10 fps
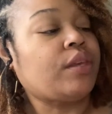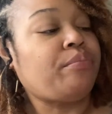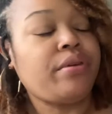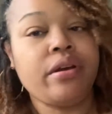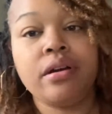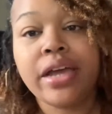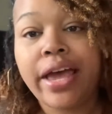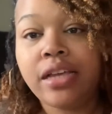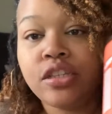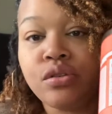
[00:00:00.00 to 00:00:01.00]
Pure
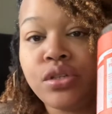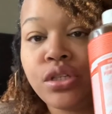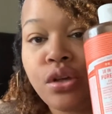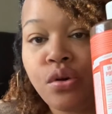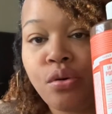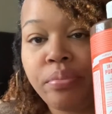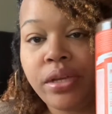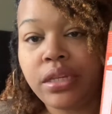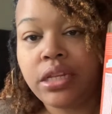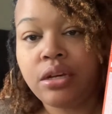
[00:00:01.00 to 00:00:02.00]
Castle soap
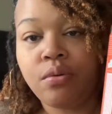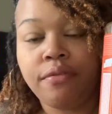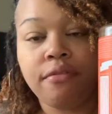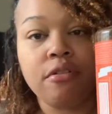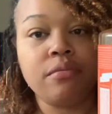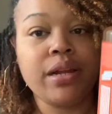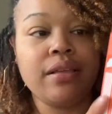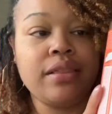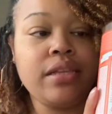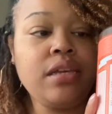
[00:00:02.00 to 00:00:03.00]
in liquid form.
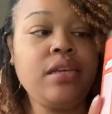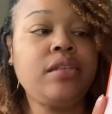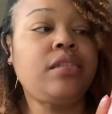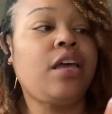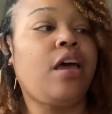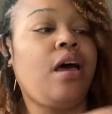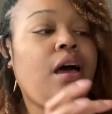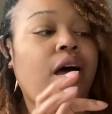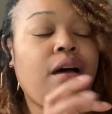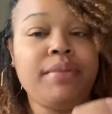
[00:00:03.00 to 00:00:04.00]
Now this
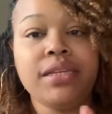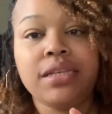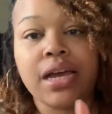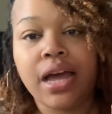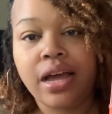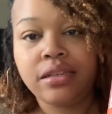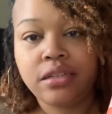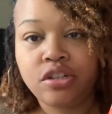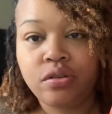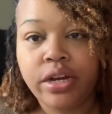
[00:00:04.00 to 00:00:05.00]
um, is a
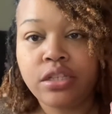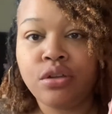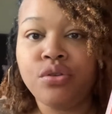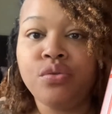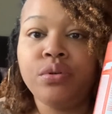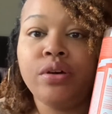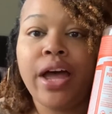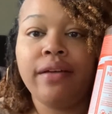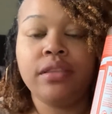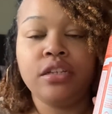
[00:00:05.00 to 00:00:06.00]
concentrate. So you will
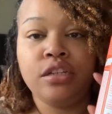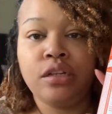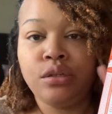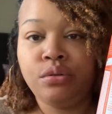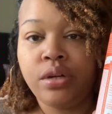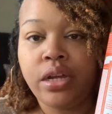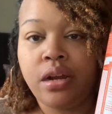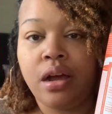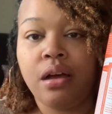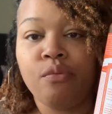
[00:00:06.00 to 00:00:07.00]
have to dilute
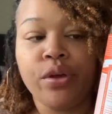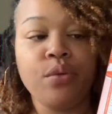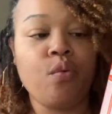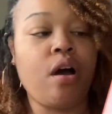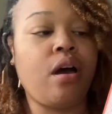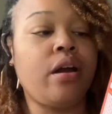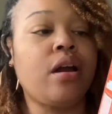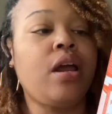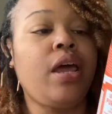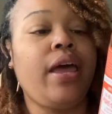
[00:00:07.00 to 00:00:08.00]
it um, with
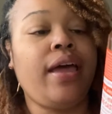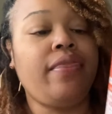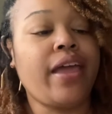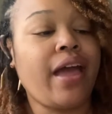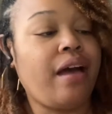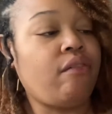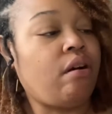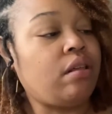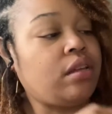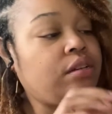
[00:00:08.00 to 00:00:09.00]
water. And they have
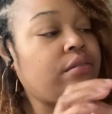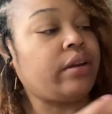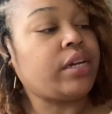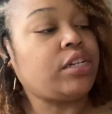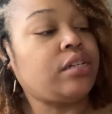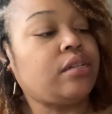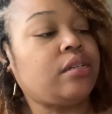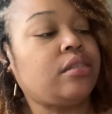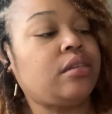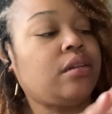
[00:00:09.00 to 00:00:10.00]
all the
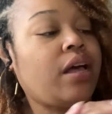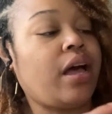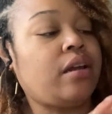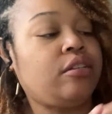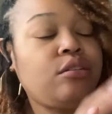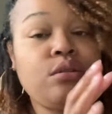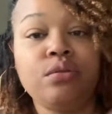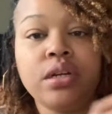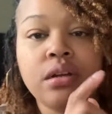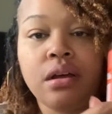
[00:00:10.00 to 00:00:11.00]
directions and how to
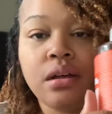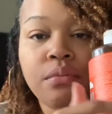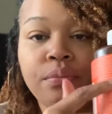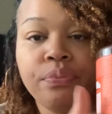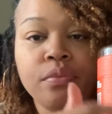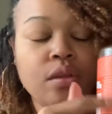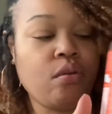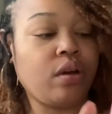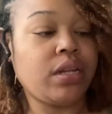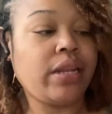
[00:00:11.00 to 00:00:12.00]
dilute it um,
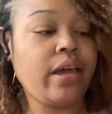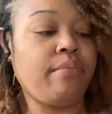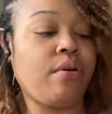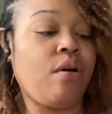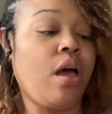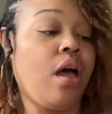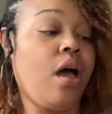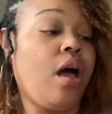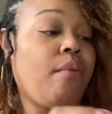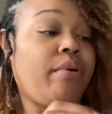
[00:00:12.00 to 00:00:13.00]
on the label.
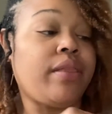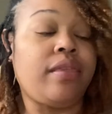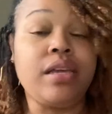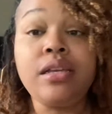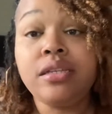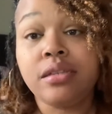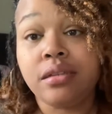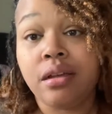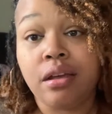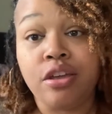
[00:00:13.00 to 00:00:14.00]
But
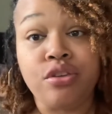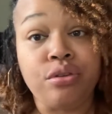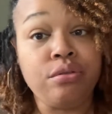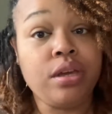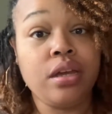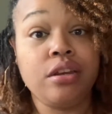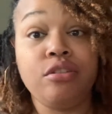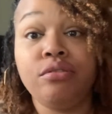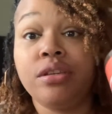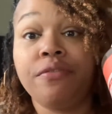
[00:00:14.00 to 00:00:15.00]
this, you can
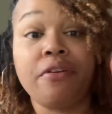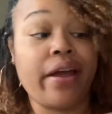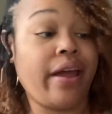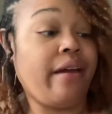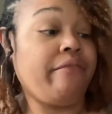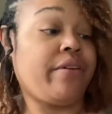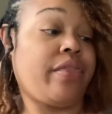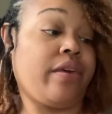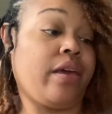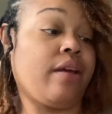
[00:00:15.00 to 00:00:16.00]
use it for
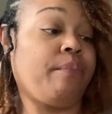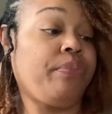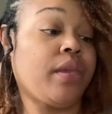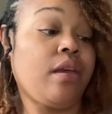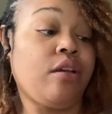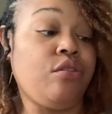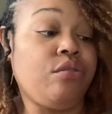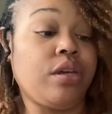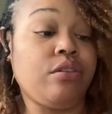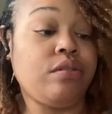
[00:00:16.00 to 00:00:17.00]
everything. You
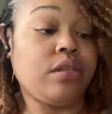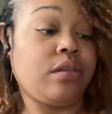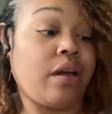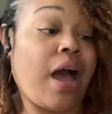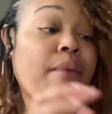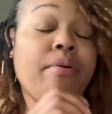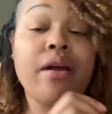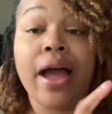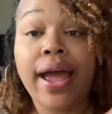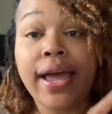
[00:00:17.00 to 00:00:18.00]
can use it to, I,
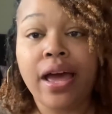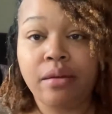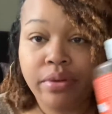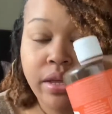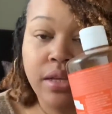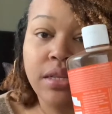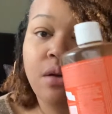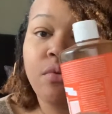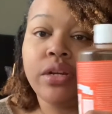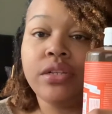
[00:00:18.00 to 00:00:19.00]
per, I got it because I
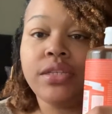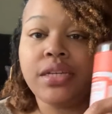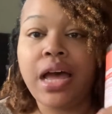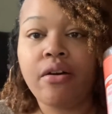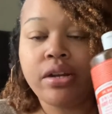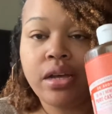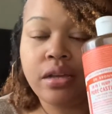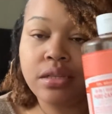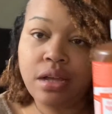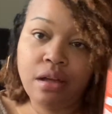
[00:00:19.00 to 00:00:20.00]
wanted to see how it
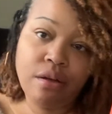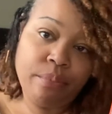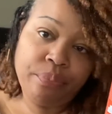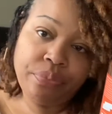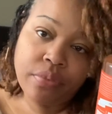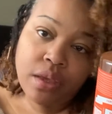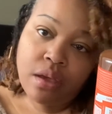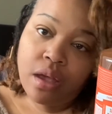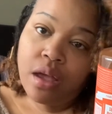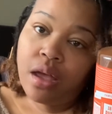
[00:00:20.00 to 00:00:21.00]
does um,
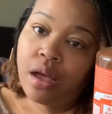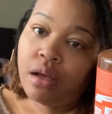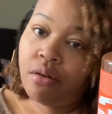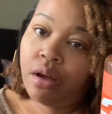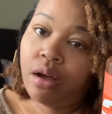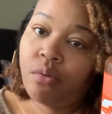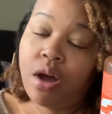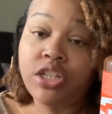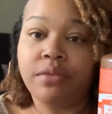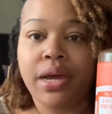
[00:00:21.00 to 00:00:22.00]
uh,
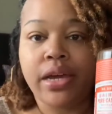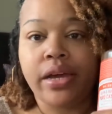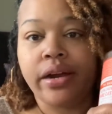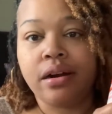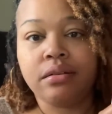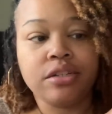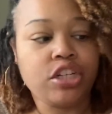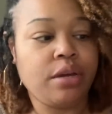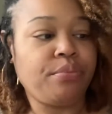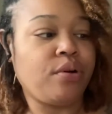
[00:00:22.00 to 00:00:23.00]
washing my hair,
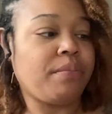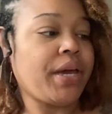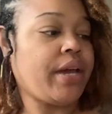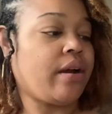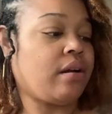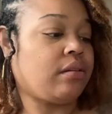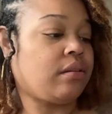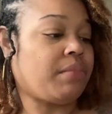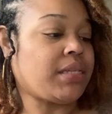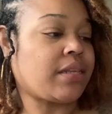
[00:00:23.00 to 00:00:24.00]
shampooing my hair.
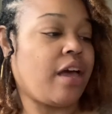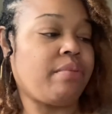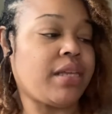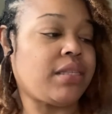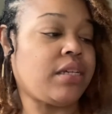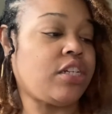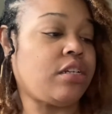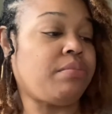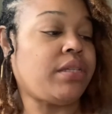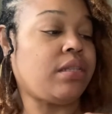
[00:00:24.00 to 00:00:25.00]
My scalp gets
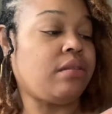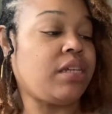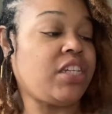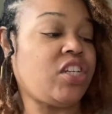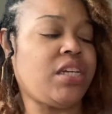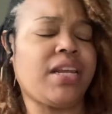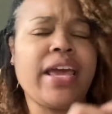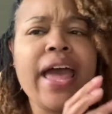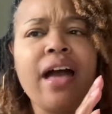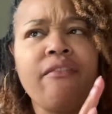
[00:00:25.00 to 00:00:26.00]
itchy, but itchy. And
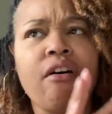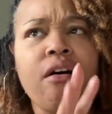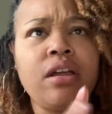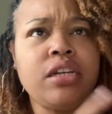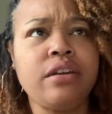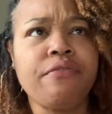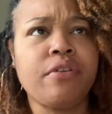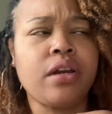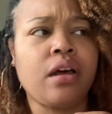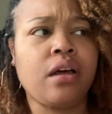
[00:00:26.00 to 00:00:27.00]
they have all
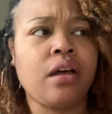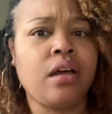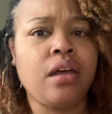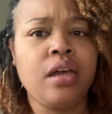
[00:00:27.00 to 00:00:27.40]
different uh,